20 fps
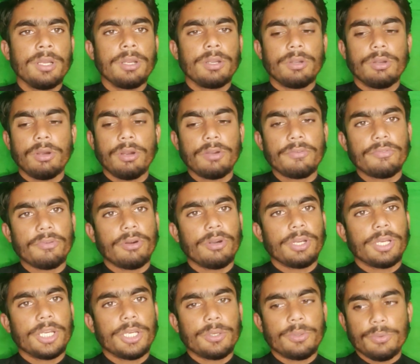don't
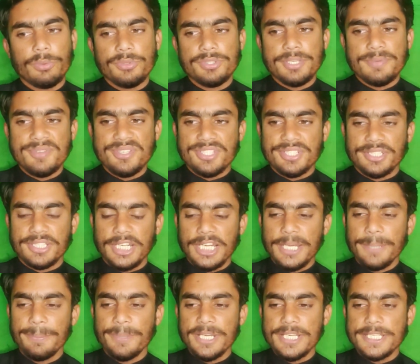forget to
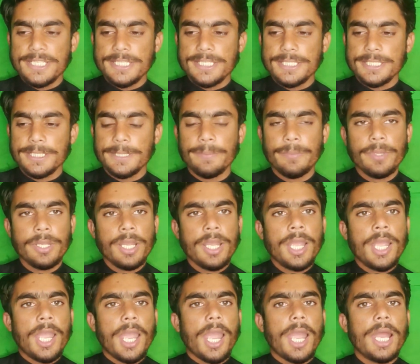subscribe us
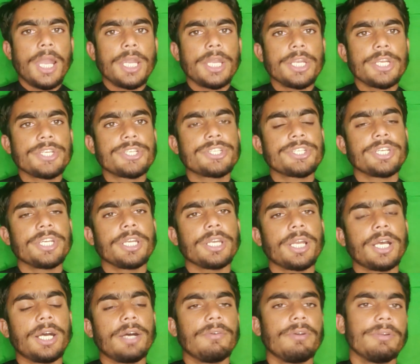and
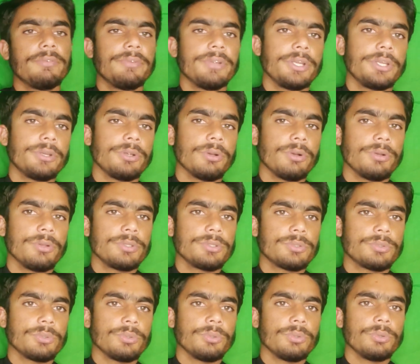share our
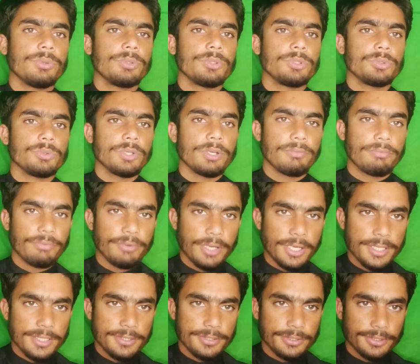videos to your
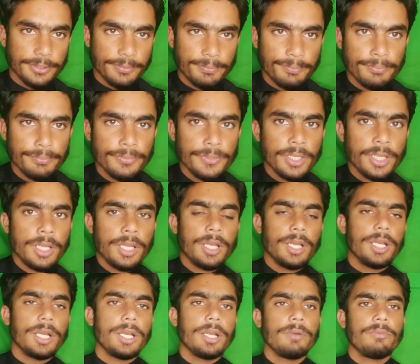friends.
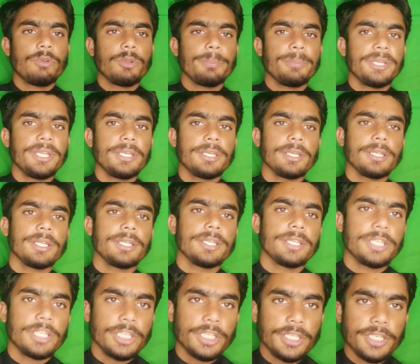We meet
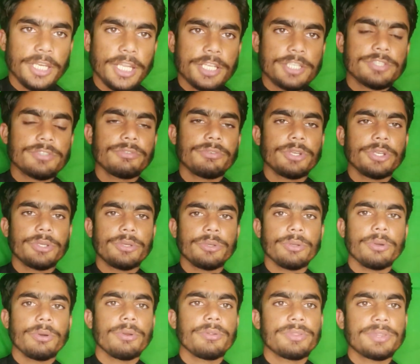in the next
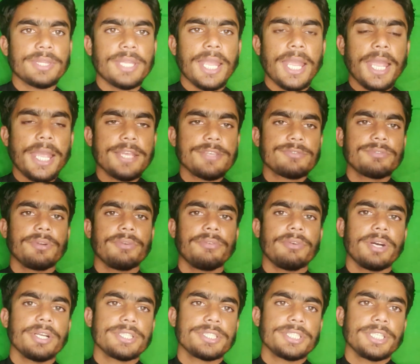video. Thanks for
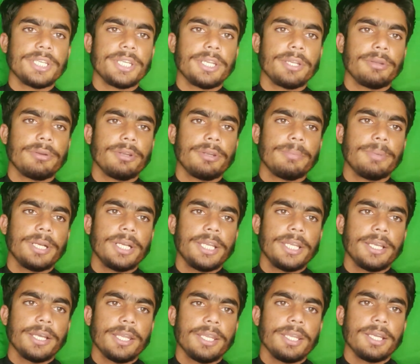watching.
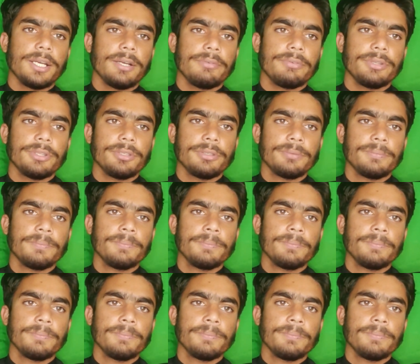Goodbye. Allah Hafiz.